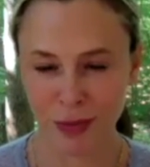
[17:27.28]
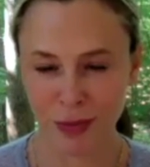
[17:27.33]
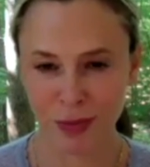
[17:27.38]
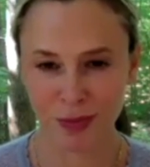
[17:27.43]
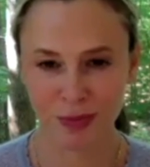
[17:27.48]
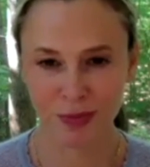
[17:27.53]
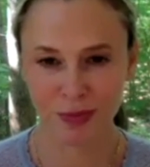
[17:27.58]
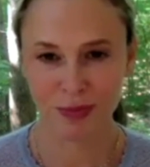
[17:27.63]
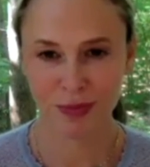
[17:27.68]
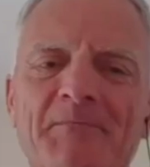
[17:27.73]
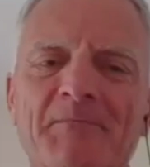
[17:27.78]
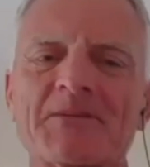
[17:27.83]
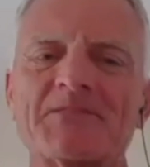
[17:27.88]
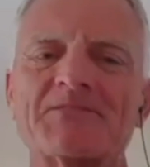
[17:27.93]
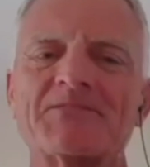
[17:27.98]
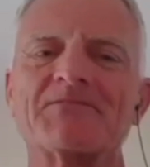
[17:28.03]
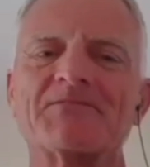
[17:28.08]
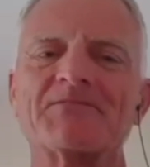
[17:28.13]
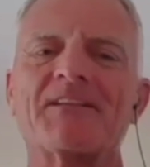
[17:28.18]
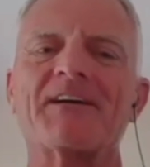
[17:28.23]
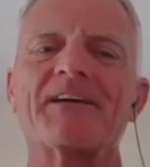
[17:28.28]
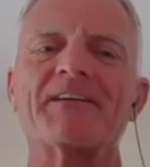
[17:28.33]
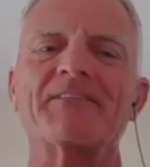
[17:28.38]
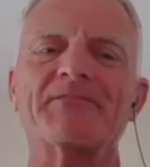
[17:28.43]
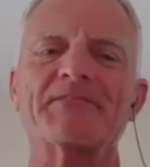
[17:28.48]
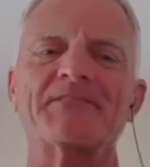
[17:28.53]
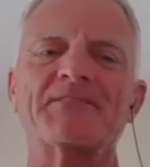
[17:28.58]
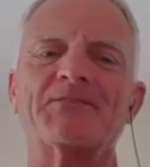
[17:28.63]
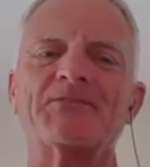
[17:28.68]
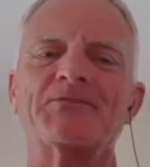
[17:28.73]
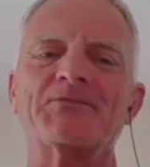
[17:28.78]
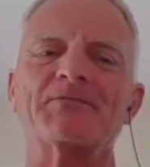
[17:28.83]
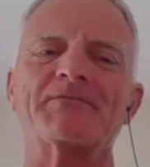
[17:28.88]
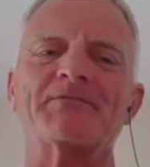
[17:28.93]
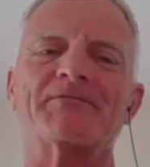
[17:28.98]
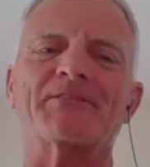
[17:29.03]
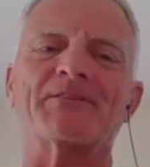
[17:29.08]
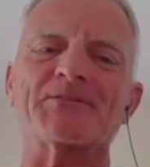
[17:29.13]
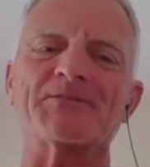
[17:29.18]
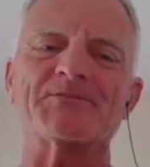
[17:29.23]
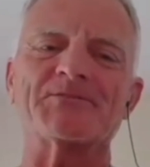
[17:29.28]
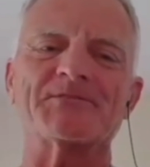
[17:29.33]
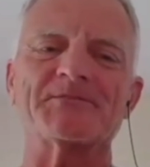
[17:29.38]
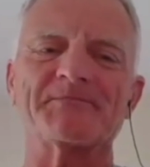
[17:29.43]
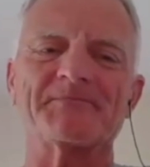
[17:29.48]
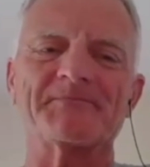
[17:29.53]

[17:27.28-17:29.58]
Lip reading: the limits of life in the universe.